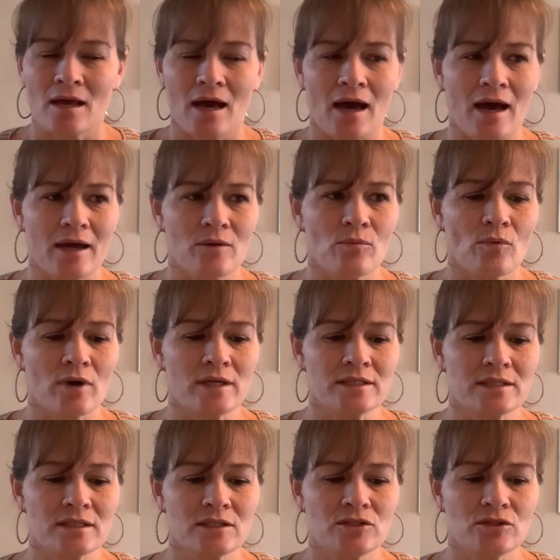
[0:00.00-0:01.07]
I
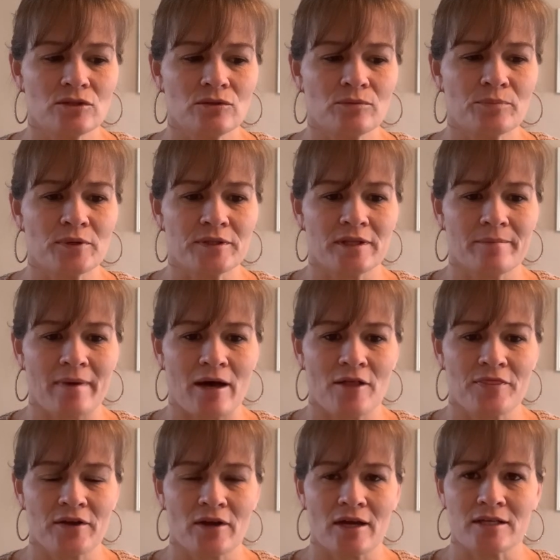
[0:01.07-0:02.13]
wanted to put them
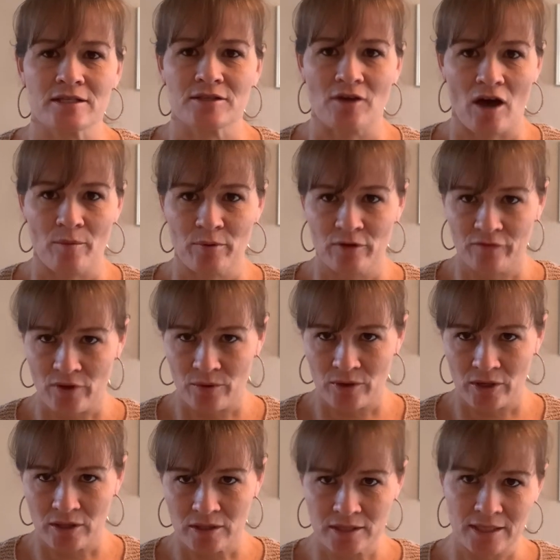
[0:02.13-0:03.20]
out there as thought
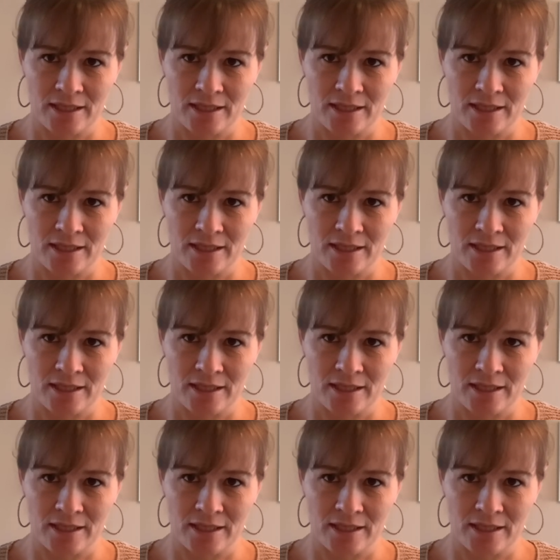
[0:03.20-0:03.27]
provokers.